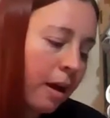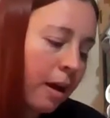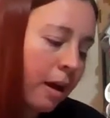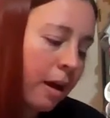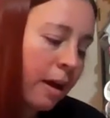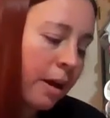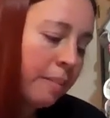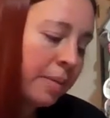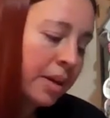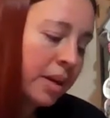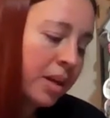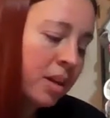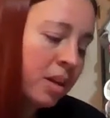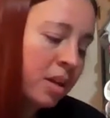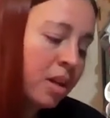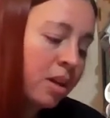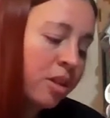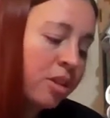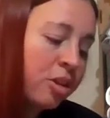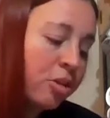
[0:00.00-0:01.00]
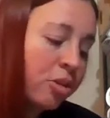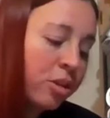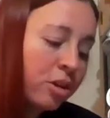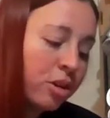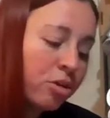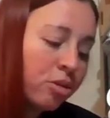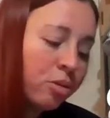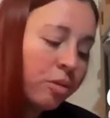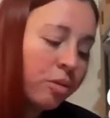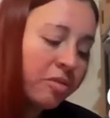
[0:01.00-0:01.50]
The
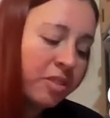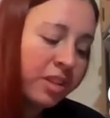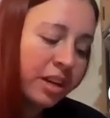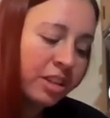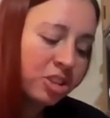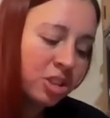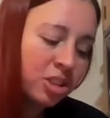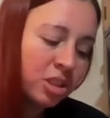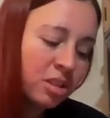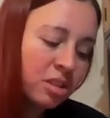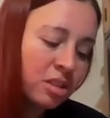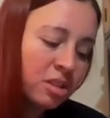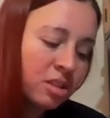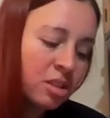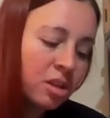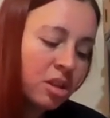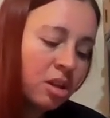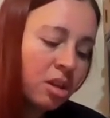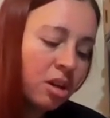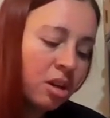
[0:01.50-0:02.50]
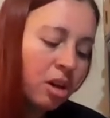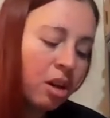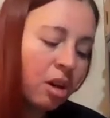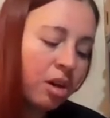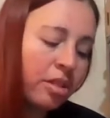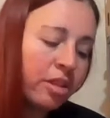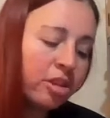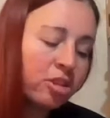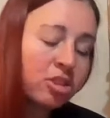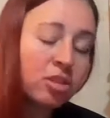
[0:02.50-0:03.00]
critical reflections,
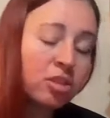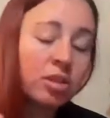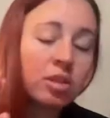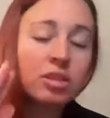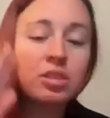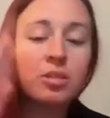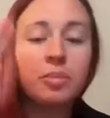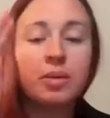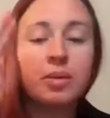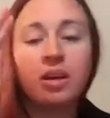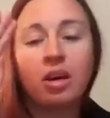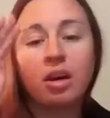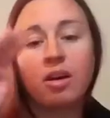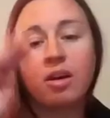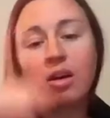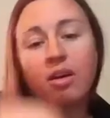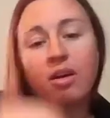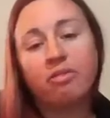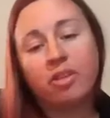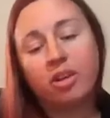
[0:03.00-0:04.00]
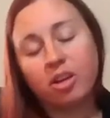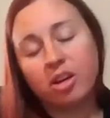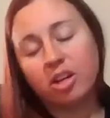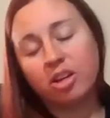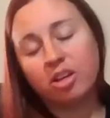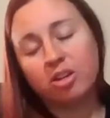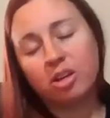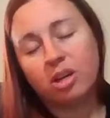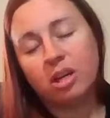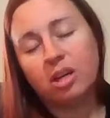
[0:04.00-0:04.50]
there's going to be a very
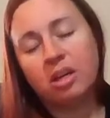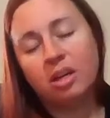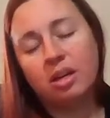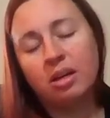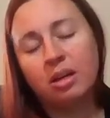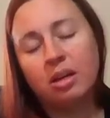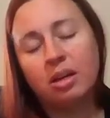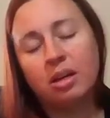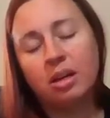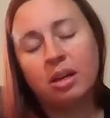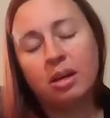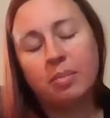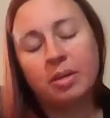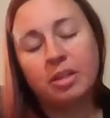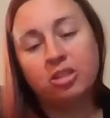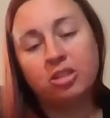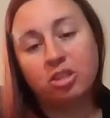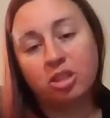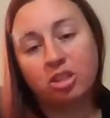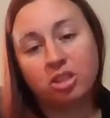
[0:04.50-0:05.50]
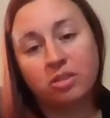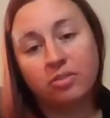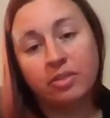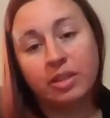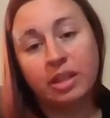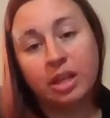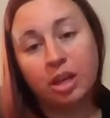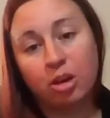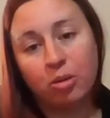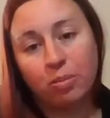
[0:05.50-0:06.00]
good instruction
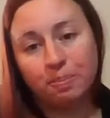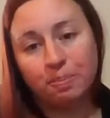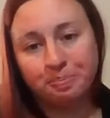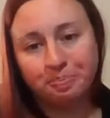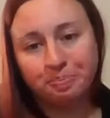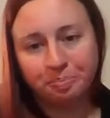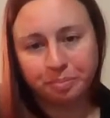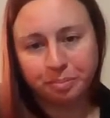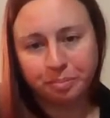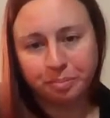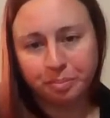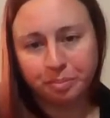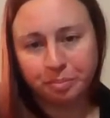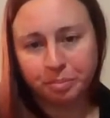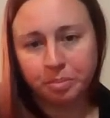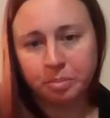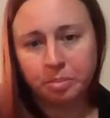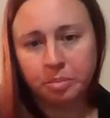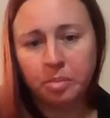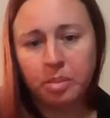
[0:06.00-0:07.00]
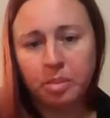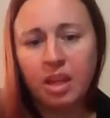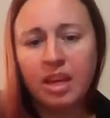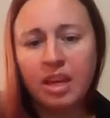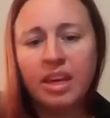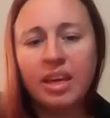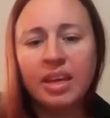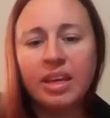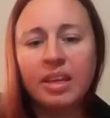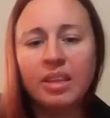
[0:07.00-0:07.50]
video
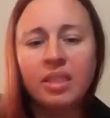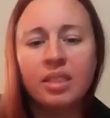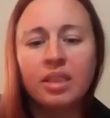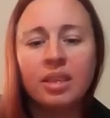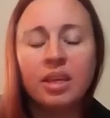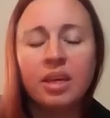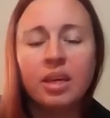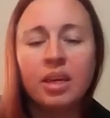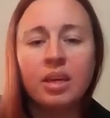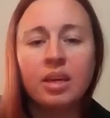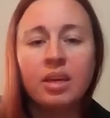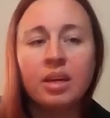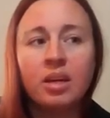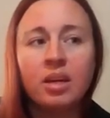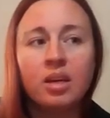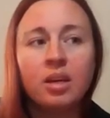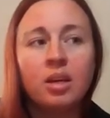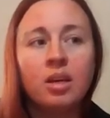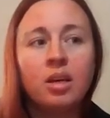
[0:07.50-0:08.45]
in the,